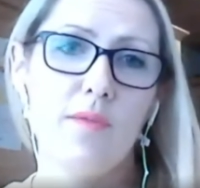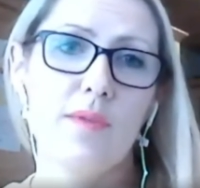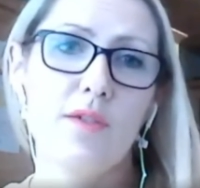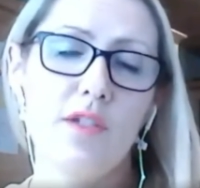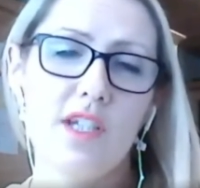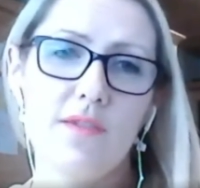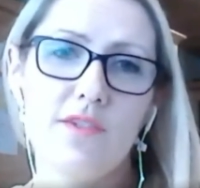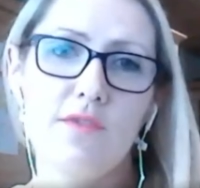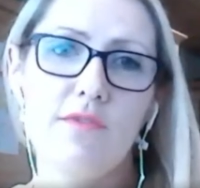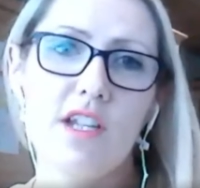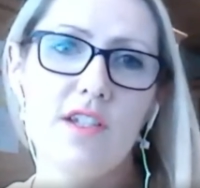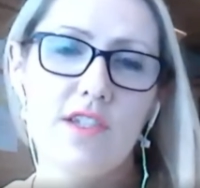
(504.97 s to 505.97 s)
So you'd have to
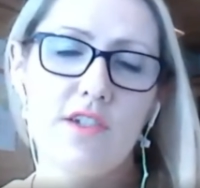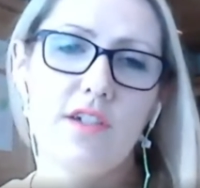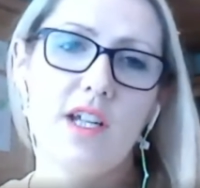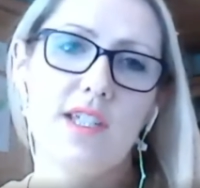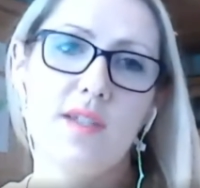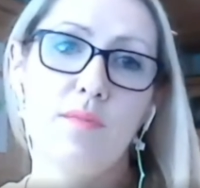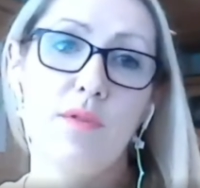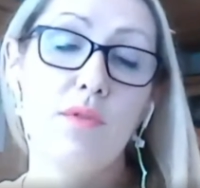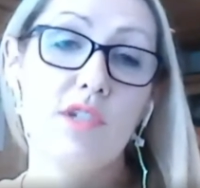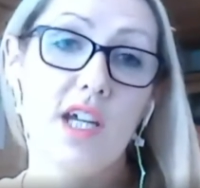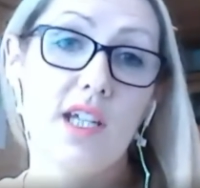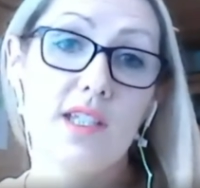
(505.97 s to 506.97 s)
register it as a
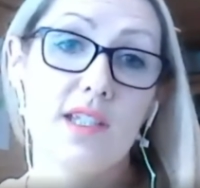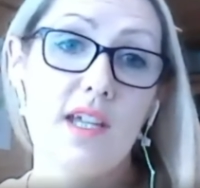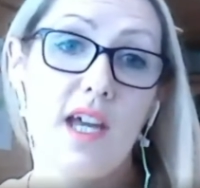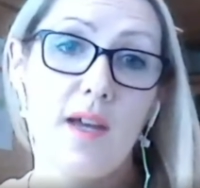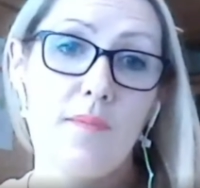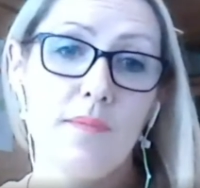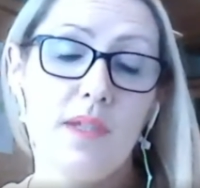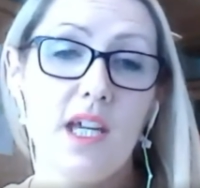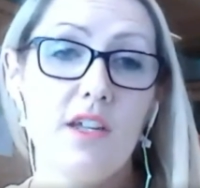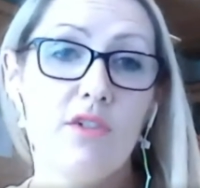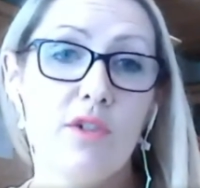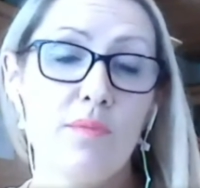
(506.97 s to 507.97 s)
project,
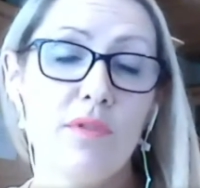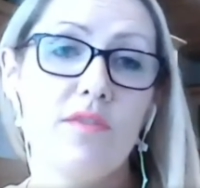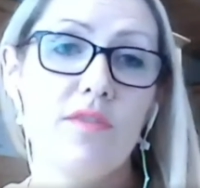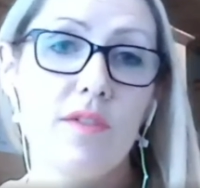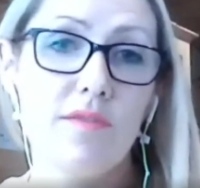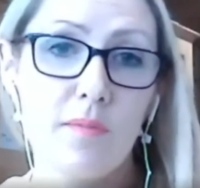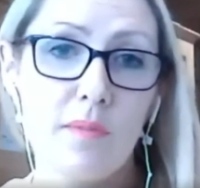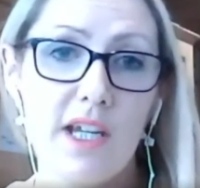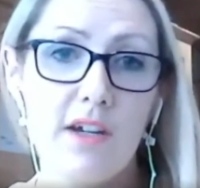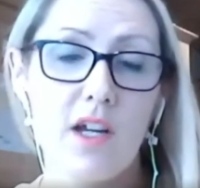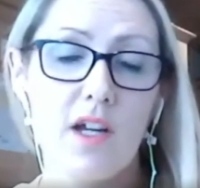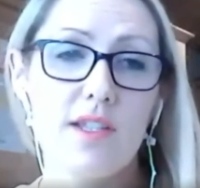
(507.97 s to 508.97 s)
get your approval from
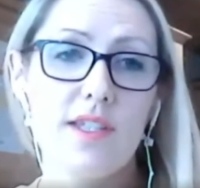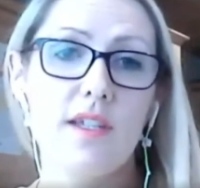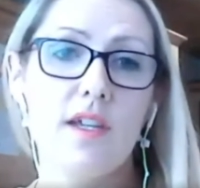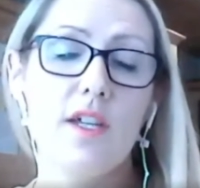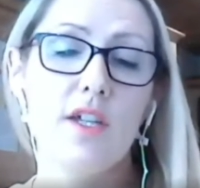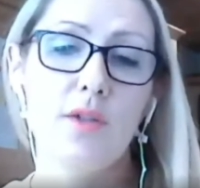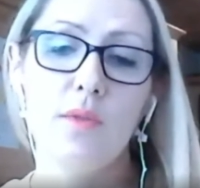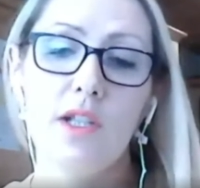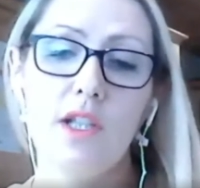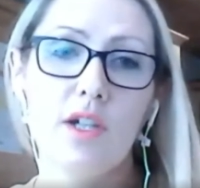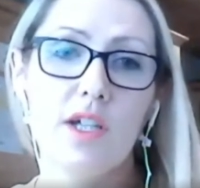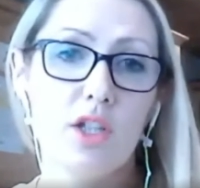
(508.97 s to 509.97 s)
Lárgás, who will
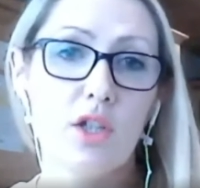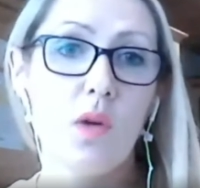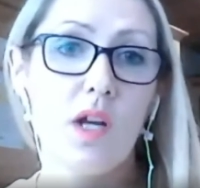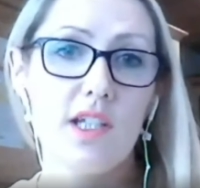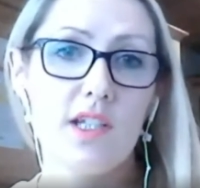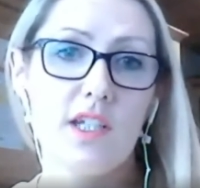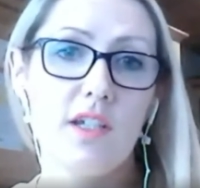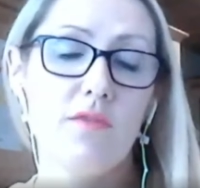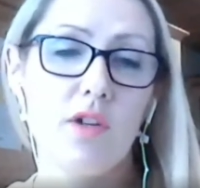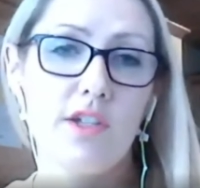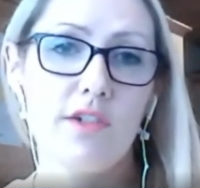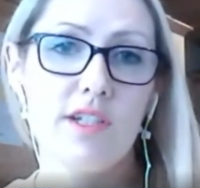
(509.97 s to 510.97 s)
look at the quality of
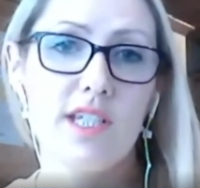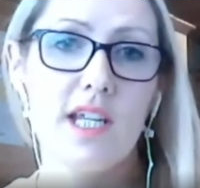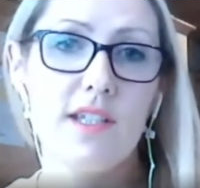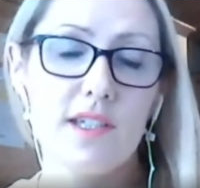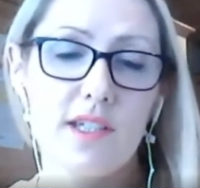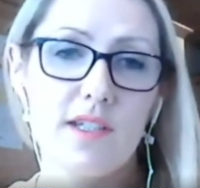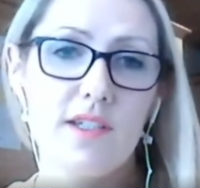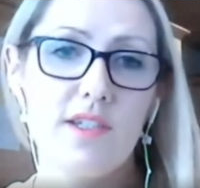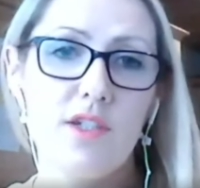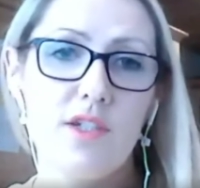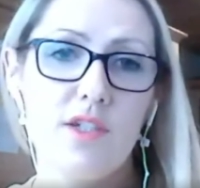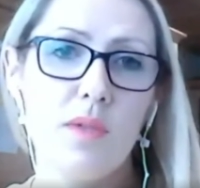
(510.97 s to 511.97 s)
what you're intending to
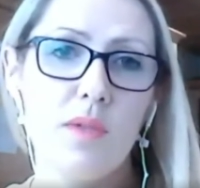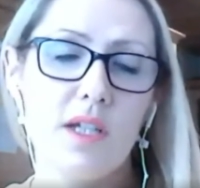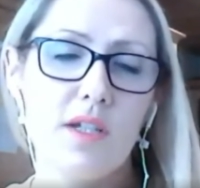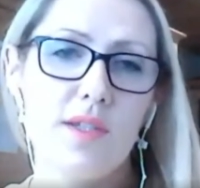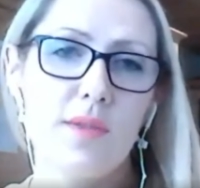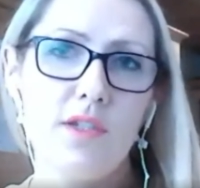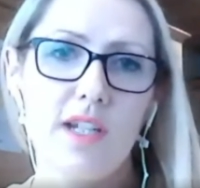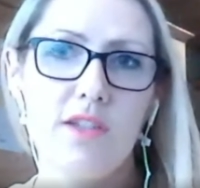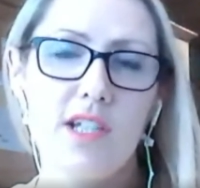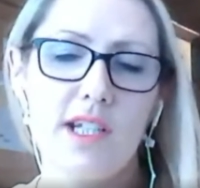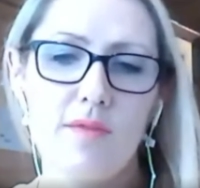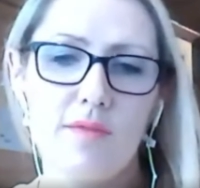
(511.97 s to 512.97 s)
do. Because when you fill
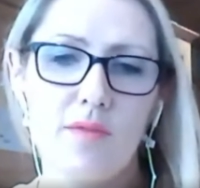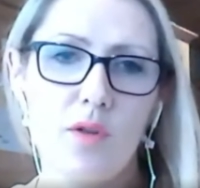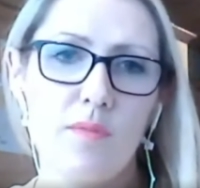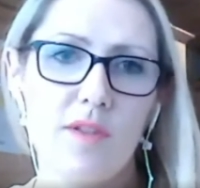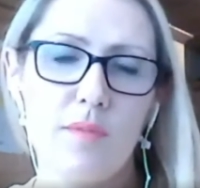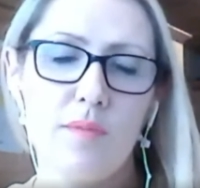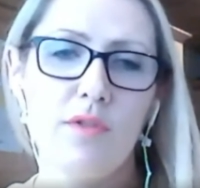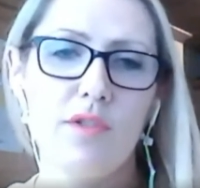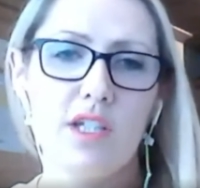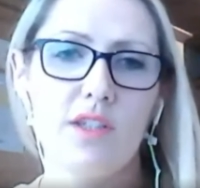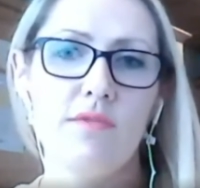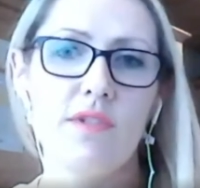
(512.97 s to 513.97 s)
out the little form for the
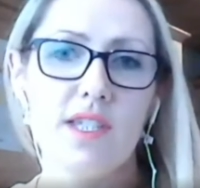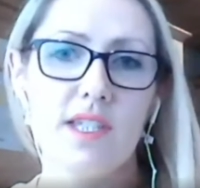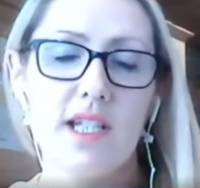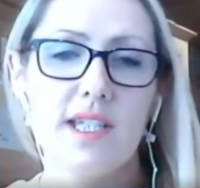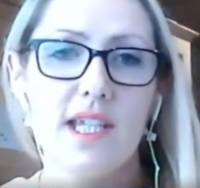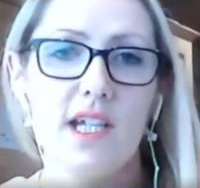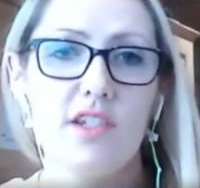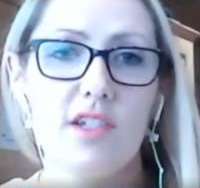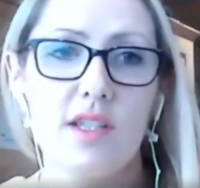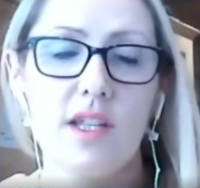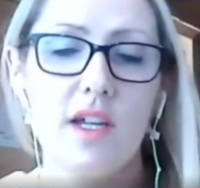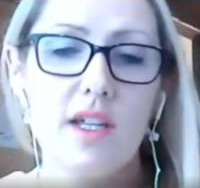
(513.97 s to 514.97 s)
project, there is still a
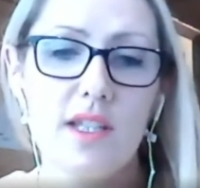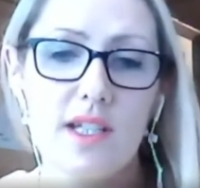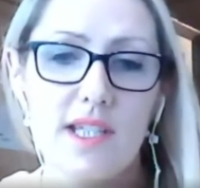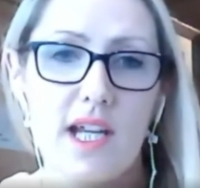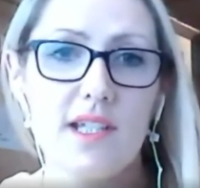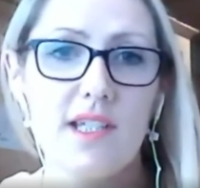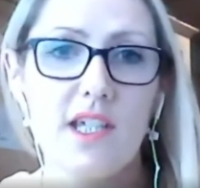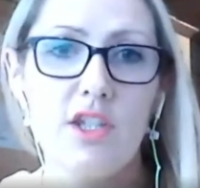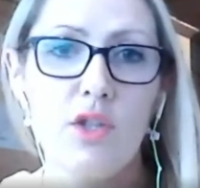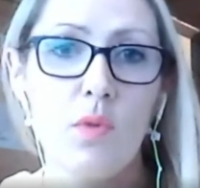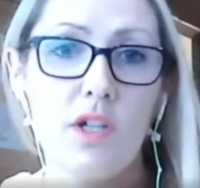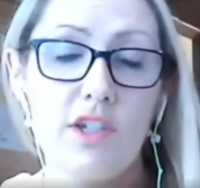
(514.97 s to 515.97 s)
section that's asking
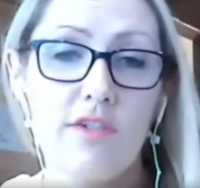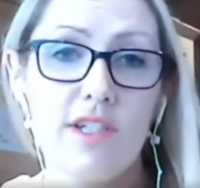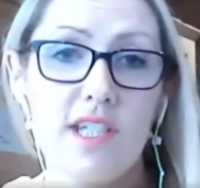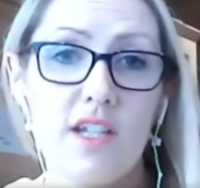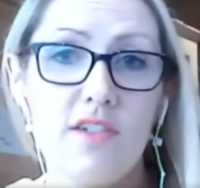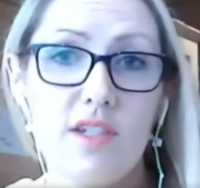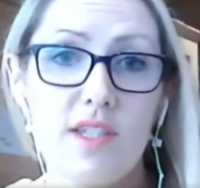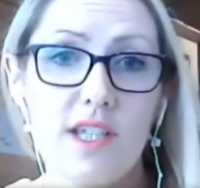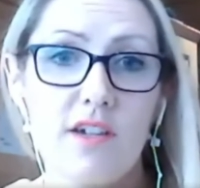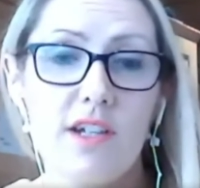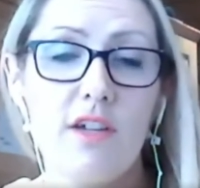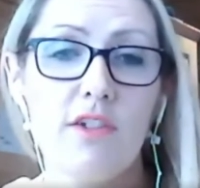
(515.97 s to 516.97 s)
you what your intentions
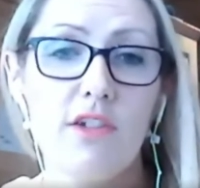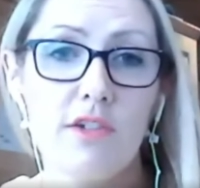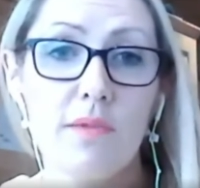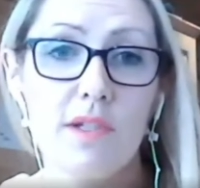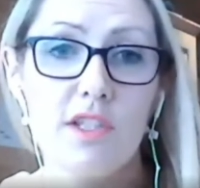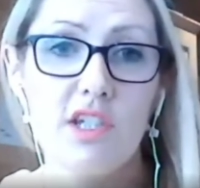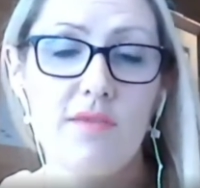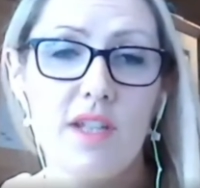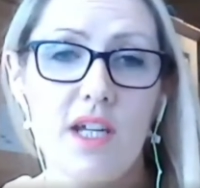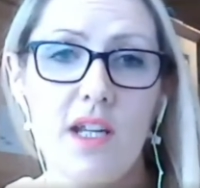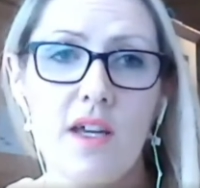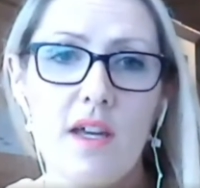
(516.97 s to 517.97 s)
are and how you're going to achieve
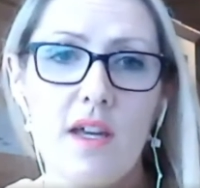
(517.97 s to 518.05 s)
that.